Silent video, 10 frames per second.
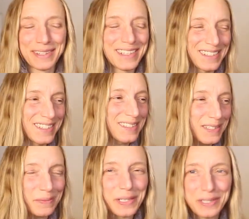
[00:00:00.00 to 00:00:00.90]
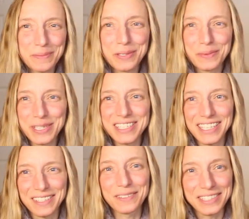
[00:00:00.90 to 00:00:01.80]
this is where some of the weird
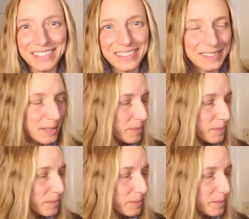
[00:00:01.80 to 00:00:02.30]
technical details